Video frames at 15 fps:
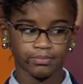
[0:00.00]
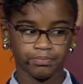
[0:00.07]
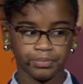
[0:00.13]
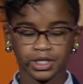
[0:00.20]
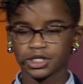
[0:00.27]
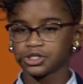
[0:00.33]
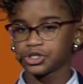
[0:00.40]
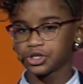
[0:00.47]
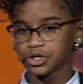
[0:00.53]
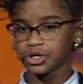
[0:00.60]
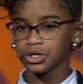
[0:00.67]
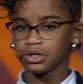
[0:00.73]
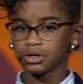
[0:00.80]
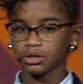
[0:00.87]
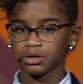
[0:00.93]
because
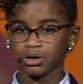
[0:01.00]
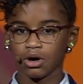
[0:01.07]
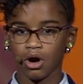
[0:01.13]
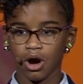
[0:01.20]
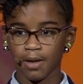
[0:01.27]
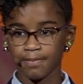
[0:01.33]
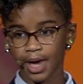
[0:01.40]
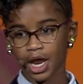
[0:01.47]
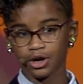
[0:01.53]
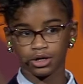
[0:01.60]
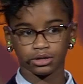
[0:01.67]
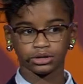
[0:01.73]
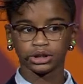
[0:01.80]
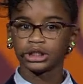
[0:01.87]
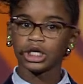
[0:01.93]
good and
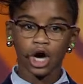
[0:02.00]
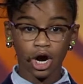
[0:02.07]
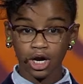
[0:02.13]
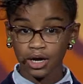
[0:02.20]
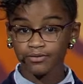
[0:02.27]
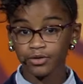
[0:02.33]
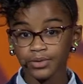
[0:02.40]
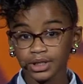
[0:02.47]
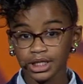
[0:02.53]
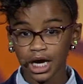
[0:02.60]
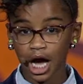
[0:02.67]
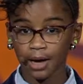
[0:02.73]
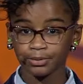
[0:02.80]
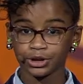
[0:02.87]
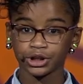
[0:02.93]
better are never really
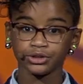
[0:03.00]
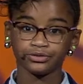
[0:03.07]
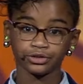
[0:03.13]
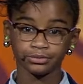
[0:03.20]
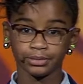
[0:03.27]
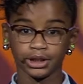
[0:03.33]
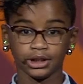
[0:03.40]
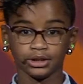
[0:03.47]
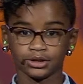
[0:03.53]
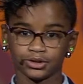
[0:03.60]
options for me